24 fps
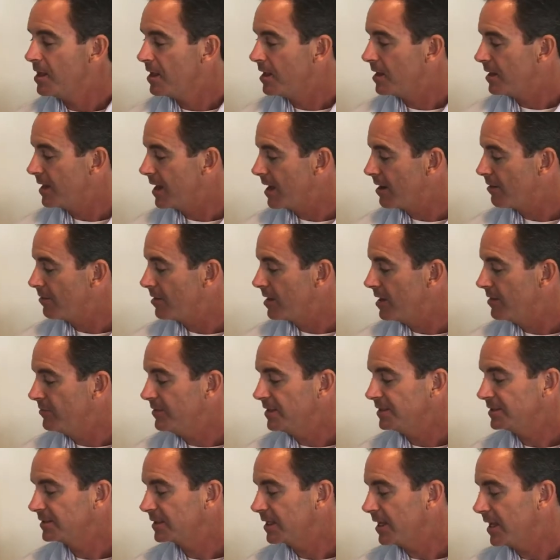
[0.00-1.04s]
Now in
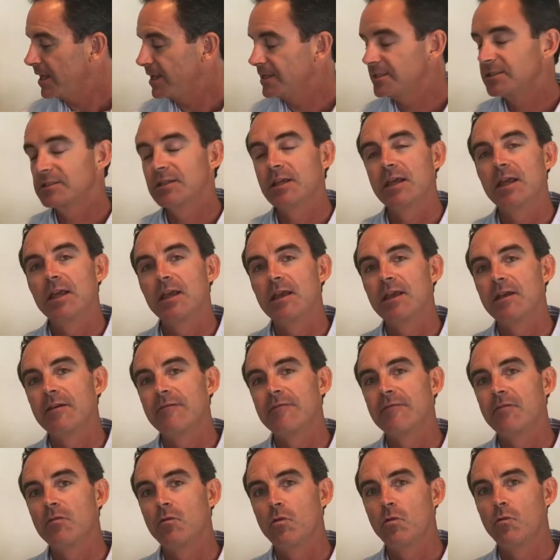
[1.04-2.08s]
this case,
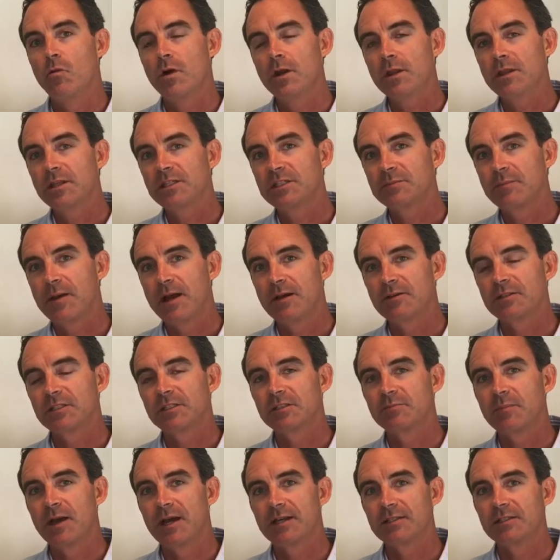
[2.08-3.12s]
if one of the spouses
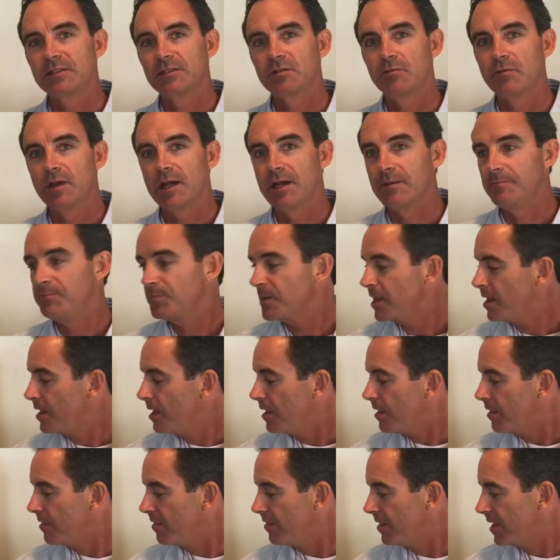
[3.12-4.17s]
passes away,
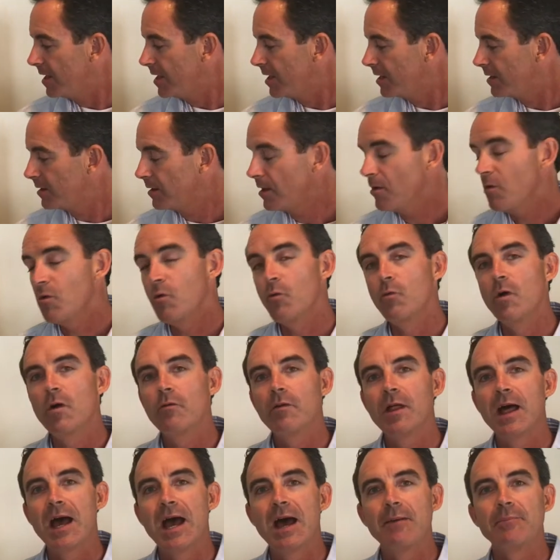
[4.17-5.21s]
then what will
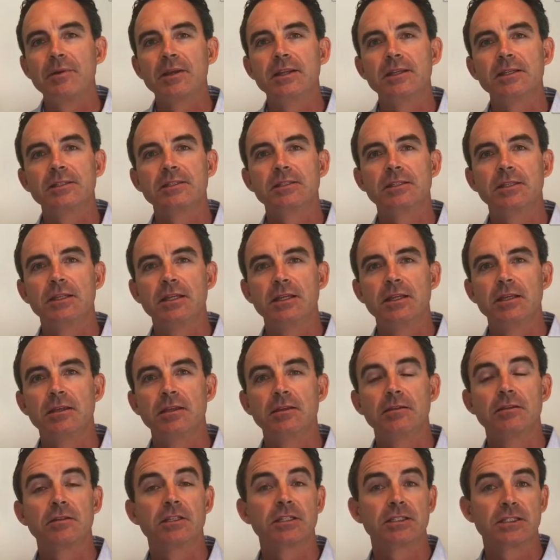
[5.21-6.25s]
happen is the
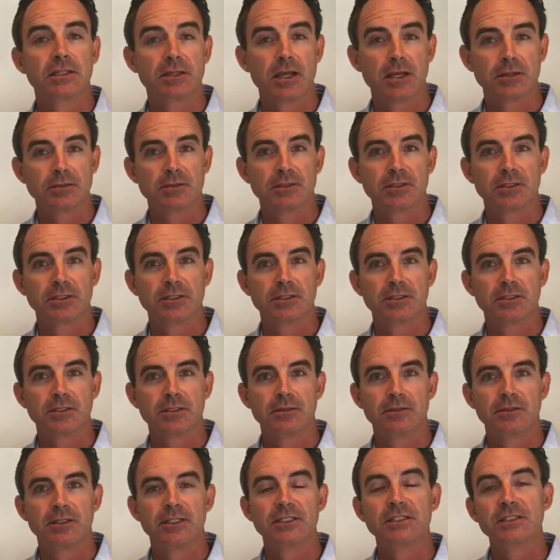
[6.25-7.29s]

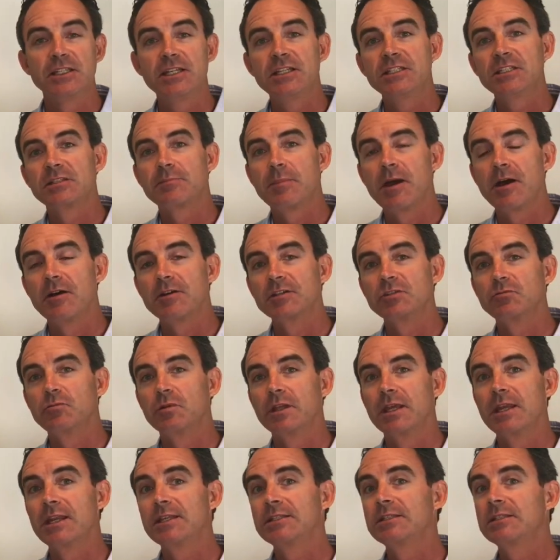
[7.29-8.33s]
deceased spouse will
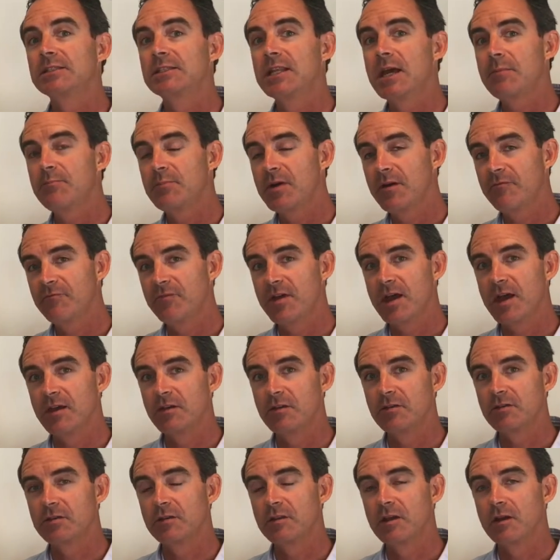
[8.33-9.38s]
get a step-up value
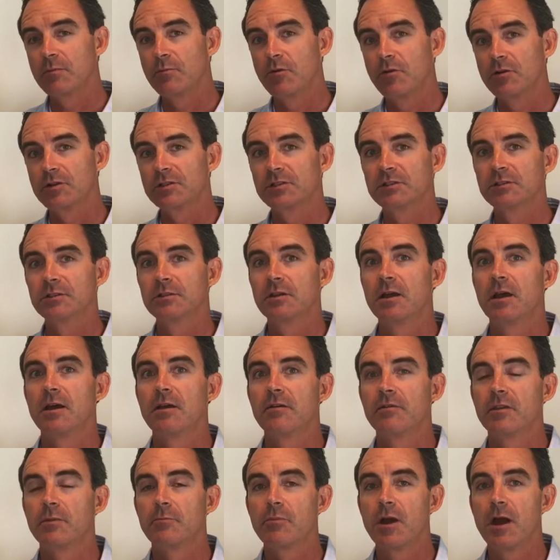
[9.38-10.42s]
to their portion
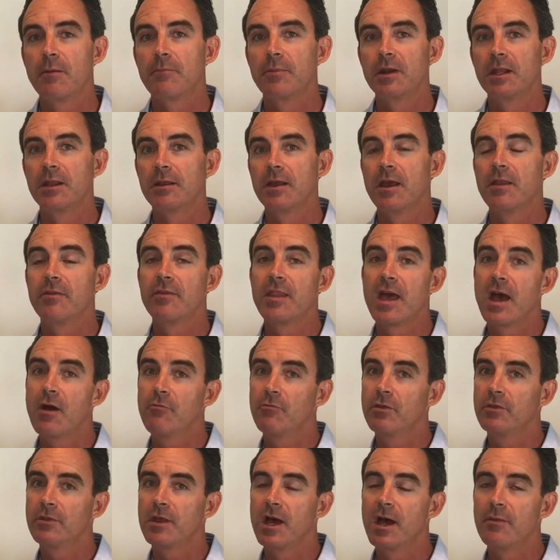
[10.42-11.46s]
of the property, and that
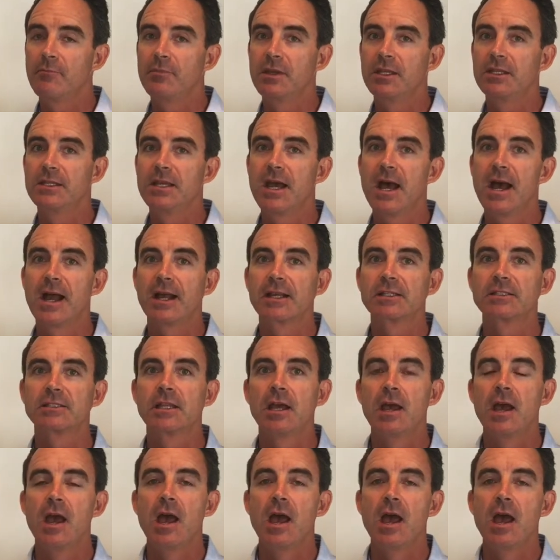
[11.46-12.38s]
will not be taxed.